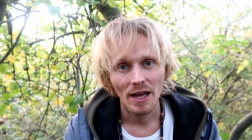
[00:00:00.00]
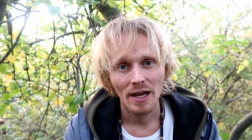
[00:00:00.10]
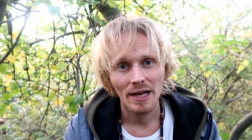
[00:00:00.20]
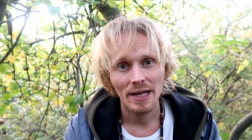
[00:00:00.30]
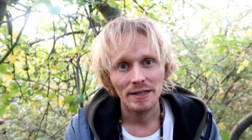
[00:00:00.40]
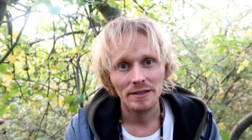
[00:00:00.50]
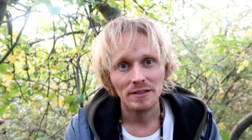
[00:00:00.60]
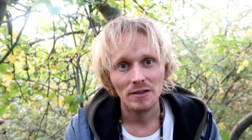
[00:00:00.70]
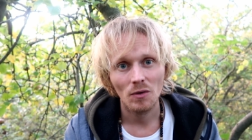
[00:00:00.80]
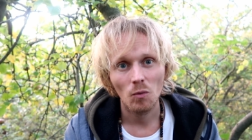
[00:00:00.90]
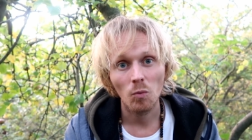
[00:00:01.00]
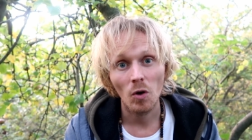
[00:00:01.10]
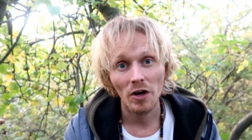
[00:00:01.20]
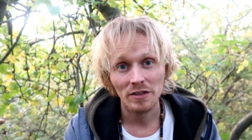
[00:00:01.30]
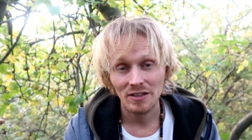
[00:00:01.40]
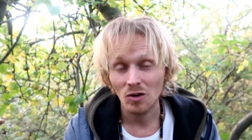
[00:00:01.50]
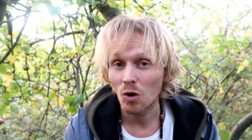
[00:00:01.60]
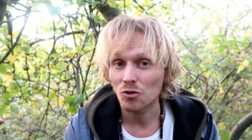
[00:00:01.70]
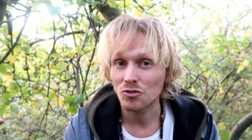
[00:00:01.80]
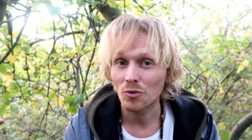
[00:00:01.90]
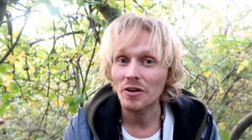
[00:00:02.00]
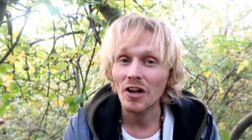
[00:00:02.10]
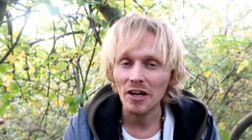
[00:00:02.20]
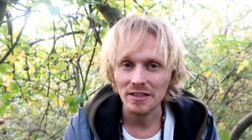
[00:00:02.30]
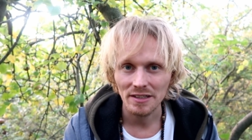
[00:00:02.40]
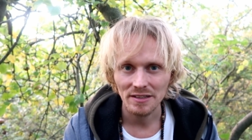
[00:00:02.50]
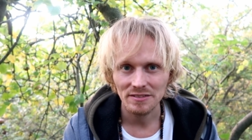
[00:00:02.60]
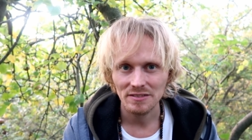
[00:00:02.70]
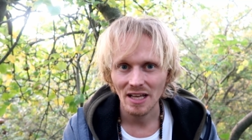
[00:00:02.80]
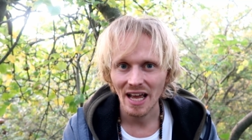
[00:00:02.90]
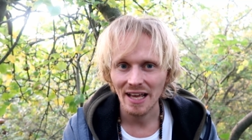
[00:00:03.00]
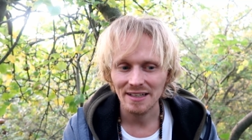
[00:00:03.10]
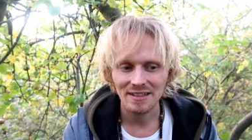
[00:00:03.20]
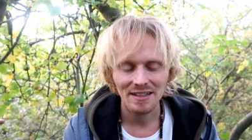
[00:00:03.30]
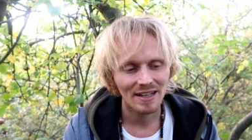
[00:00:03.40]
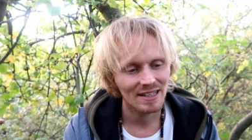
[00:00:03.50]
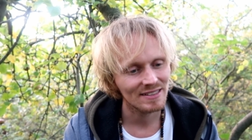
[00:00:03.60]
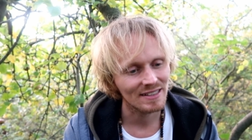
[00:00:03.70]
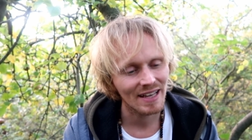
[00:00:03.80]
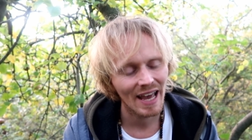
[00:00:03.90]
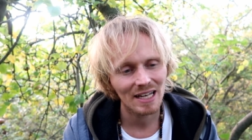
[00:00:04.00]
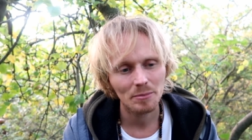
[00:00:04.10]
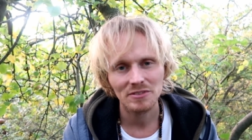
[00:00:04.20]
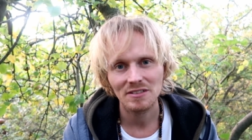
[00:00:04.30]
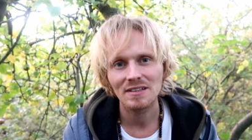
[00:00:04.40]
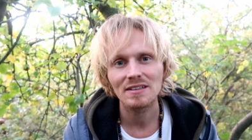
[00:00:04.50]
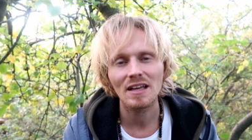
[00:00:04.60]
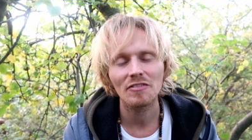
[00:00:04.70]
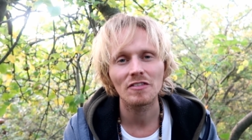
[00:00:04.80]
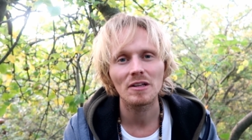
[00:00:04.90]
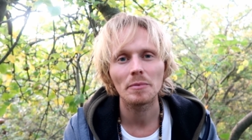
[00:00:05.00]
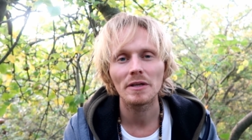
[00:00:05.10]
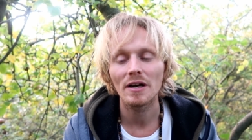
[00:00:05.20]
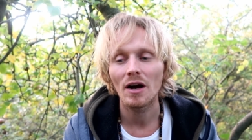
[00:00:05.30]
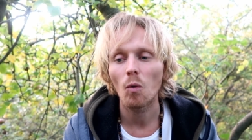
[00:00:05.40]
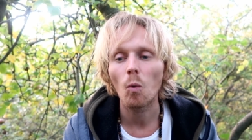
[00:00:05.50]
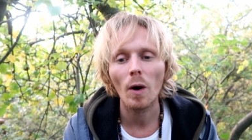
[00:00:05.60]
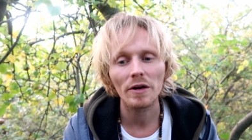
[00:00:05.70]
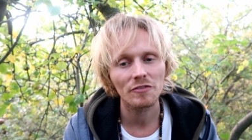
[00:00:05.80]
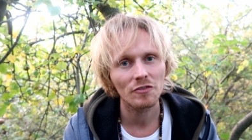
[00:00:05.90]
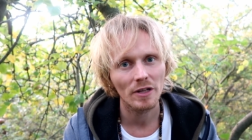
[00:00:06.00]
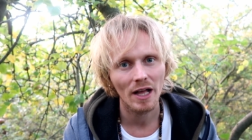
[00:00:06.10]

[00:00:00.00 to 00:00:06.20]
and what it also not is. And like I said, cannabis could definitely be a wonderful